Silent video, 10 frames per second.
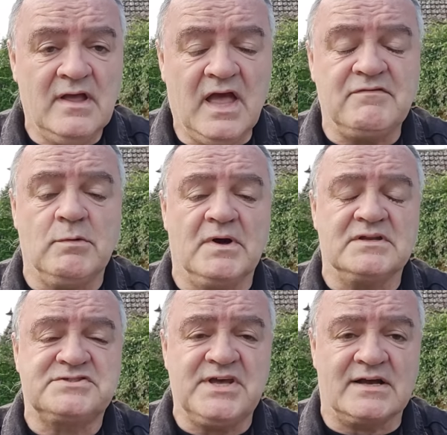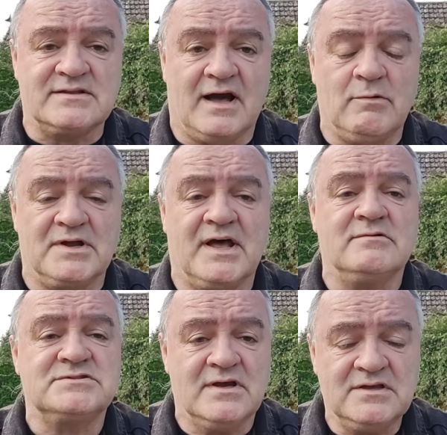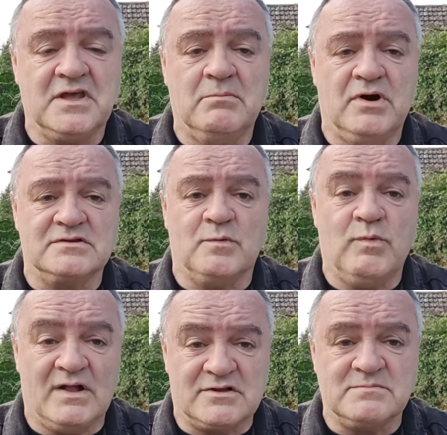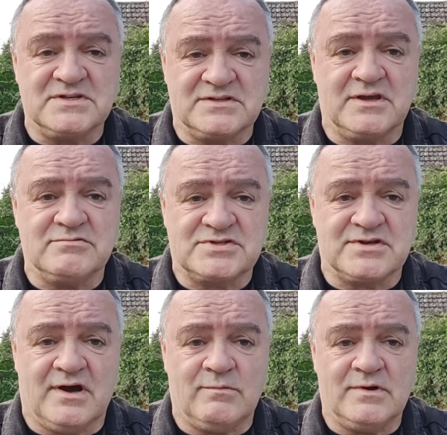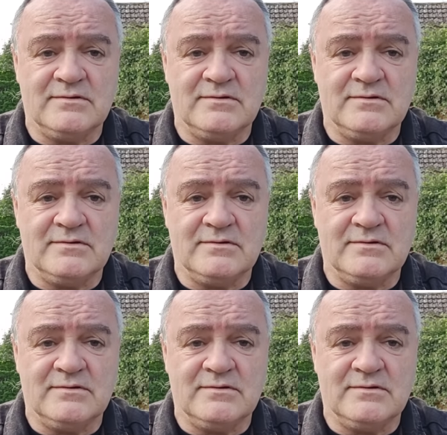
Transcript: If you want to check that one out, you're more than welcome to do so.